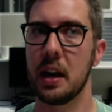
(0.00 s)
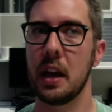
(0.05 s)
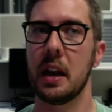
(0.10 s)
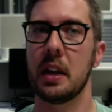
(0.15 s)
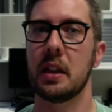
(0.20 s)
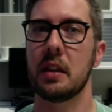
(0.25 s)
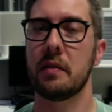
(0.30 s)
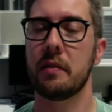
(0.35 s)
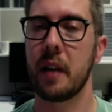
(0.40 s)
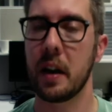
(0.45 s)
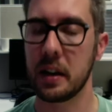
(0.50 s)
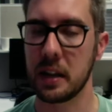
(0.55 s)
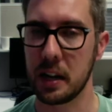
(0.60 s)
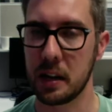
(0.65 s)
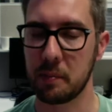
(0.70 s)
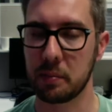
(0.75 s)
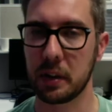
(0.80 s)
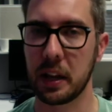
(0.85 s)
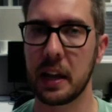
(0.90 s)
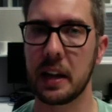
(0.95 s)
and the finding
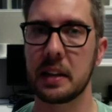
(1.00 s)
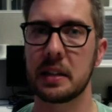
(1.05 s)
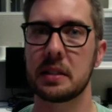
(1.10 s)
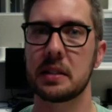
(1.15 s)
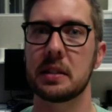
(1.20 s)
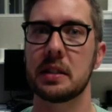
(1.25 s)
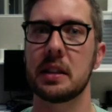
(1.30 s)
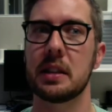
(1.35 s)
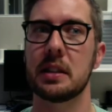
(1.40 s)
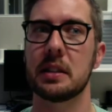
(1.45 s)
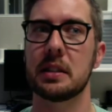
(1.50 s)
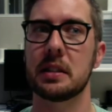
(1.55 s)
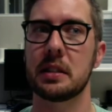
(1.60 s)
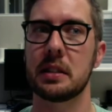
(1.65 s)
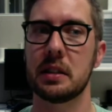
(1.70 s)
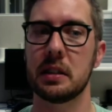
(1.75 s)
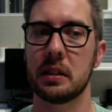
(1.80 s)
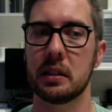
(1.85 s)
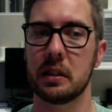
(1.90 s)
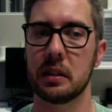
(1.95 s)
a place. It's
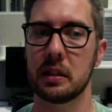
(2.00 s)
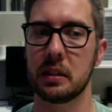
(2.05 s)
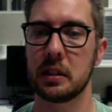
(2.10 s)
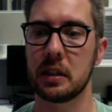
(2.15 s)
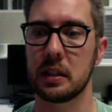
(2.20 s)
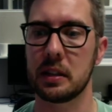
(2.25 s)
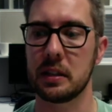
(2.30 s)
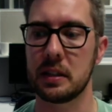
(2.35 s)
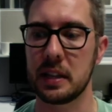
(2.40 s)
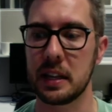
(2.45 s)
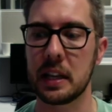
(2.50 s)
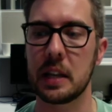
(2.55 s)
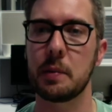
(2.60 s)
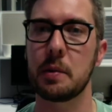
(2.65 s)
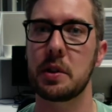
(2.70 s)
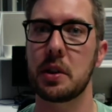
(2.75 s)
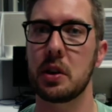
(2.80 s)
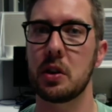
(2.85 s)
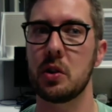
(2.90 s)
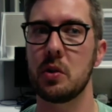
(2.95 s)
the dealing
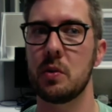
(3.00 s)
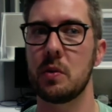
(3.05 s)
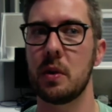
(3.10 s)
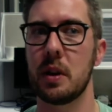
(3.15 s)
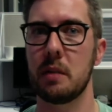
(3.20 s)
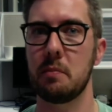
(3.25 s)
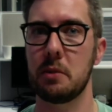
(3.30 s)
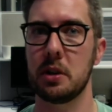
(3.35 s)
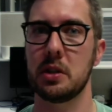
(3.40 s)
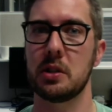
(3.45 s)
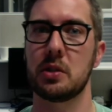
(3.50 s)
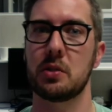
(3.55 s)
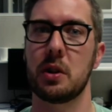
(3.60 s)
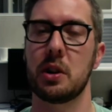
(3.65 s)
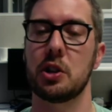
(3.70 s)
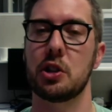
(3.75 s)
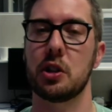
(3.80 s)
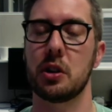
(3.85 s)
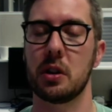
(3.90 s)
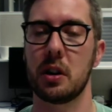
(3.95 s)
with a new
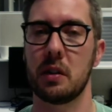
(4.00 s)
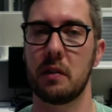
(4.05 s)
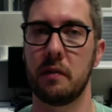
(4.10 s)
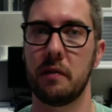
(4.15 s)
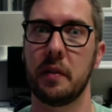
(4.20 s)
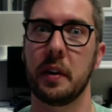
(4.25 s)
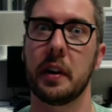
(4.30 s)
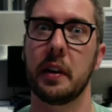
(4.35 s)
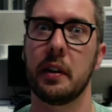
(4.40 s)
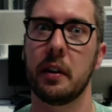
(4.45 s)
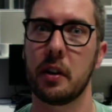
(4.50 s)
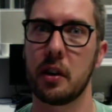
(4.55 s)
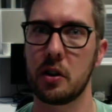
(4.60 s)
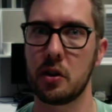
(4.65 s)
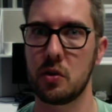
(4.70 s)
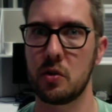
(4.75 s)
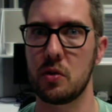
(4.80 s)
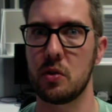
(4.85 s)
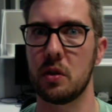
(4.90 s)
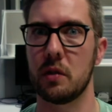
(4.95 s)
administration and figuring out a
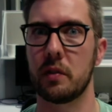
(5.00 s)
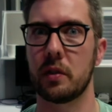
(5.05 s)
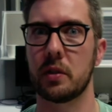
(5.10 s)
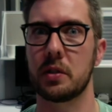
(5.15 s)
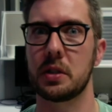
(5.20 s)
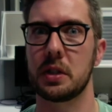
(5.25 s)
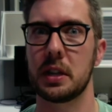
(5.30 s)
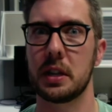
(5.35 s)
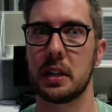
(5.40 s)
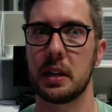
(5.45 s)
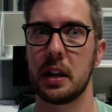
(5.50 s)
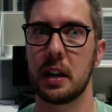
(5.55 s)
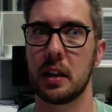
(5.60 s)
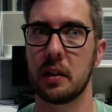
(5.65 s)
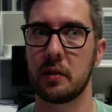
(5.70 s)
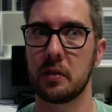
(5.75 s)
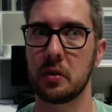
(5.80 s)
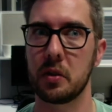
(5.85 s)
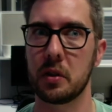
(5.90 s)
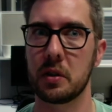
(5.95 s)
new university. And
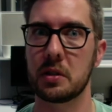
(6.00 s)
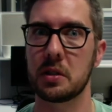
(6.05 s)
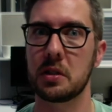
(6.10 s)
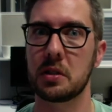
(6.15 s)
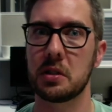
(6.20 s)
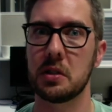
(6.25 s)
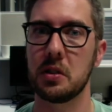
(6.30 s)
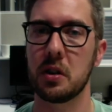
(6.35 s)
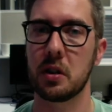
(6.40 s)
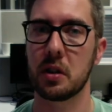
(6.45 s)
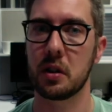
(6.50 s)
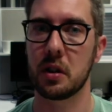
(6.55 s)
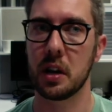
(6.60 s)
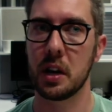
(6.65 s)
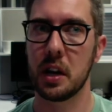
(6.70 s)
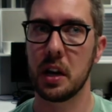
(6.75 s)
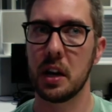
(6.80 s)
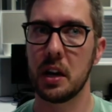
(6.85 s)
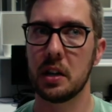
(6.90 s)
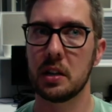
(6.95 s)
if you're
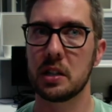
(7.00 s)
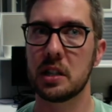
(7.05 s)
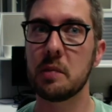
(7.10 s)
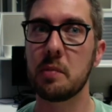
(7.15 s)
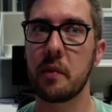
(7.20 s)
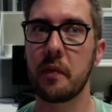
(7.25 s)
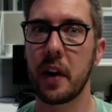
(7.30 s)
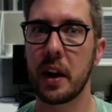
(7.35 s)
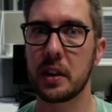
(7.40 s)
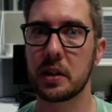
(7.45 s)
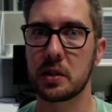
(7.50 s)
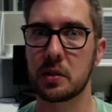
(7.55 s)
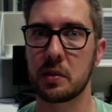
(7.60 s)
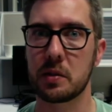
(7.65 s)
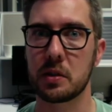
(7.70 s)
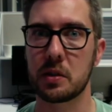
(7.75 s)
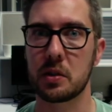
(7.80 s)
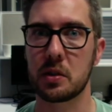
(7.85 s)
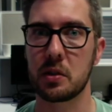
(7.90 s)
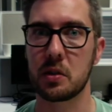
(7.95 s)
supervisor
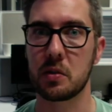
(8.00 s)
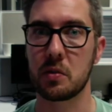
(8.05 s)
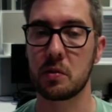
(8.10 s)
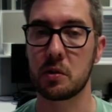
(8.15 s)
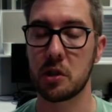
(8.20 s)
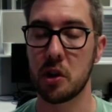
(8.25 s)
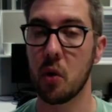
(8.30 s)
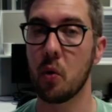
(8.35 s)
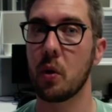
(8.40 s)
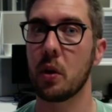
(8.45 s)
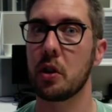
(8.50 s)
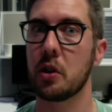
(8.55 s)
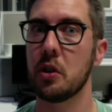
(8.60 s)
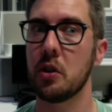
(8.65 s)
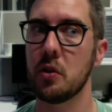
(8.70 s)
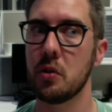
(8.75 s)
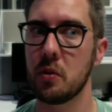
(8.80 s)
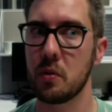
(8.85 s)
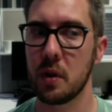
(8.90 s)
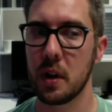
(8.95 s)
is new, so are
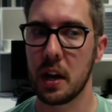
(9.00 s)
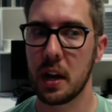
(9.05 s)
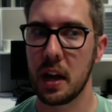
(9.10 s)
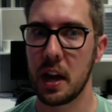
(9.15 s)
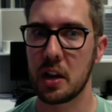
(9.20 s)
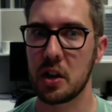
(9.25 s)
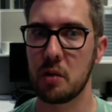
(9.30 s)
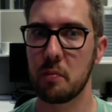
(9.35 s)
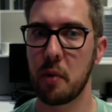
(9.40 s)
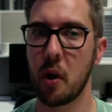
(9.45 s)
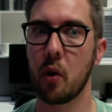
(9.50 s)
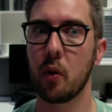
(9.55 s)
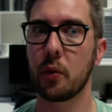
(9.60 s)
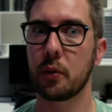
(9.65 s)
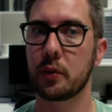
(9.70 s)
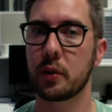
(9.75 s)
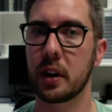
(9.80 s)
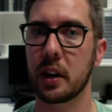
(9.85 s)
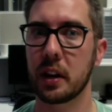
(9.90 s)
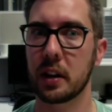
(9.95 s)
you, and you're
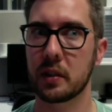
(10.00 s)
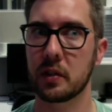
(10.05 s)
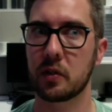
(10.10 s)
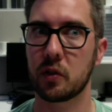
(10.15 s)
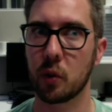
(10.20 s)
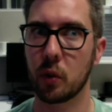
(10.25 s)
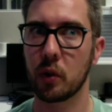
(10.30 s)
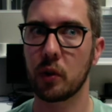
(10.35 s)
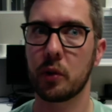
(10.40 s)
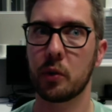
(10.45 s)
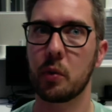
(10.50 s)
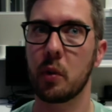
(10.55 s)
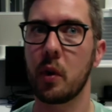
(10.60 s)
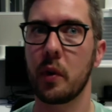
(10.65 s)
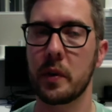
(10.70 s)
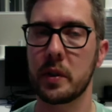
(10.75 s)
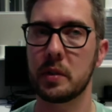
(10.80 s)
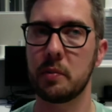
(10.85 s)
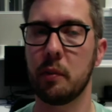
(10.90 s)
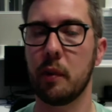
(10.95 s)
both trying to sort through all
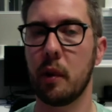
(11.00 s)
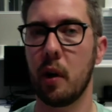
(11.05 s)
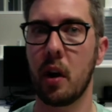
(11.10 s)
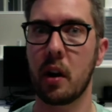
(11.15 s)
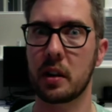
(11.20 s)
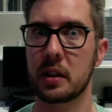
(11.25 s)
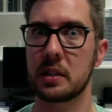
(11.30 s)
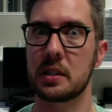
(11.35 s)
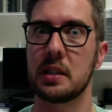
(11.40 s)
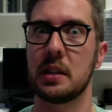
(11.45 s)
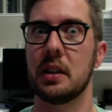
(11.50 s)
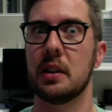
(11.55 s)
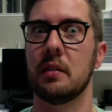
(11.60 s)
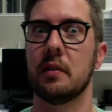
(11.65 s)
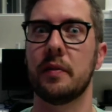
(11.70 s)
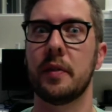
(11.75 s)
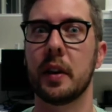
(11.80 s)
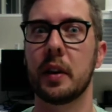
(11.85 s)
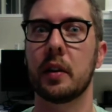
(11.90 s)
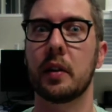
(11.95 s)
this bureaucracy and
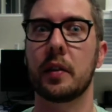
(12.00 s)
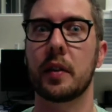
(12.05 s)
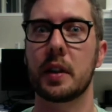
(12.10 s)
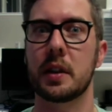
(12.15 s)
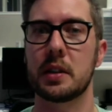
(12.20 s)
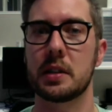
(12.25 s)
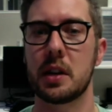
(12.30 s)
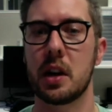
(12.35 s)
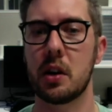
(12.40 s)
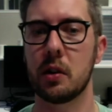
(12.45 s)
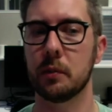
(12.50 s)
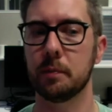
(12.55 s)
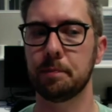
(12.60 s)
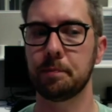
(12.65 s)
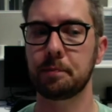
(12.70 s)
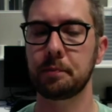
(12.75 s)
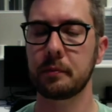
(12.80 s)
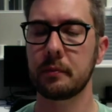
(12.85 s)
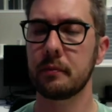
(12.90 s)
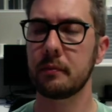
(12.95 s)
figure things out,
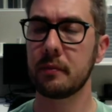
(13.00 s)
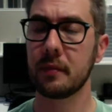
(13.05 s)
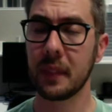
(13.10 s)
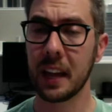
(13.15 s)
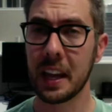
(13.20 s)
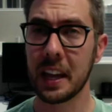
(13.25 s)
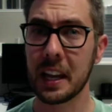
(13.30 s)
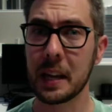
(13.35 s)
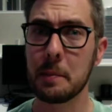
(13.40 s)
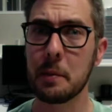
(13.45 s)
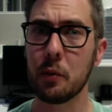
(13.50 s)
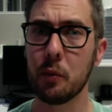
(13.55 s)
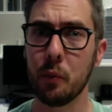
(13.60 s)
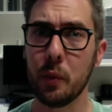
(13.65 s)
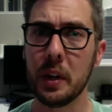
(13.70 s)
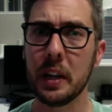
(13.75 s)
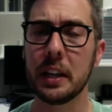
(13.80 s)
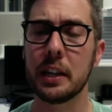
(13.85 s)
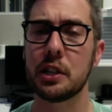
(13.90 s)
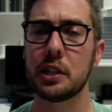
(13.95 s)
and it can be
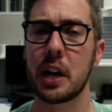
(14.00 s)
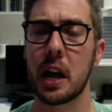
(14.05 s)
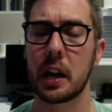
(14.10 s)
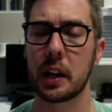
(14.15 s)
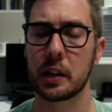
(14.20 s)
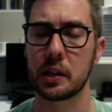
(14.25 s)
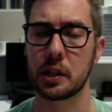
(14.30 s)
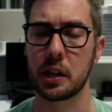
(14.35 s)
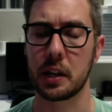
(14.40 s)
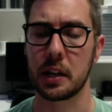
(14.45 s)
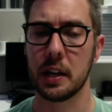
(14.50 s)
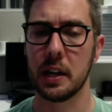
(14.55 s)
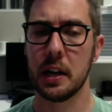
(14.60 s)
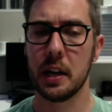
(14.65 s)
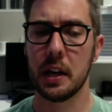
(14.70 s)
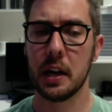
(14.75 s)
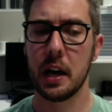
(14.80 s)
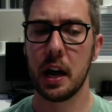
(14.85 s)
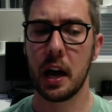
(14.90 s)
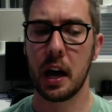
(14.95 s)
really challenging.
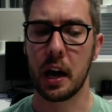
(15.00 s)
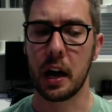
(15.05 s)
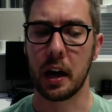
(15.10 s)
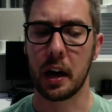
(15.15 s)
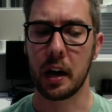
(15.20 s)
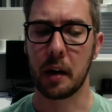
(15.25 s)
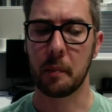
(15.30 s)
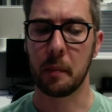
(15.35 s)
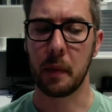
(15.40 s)
I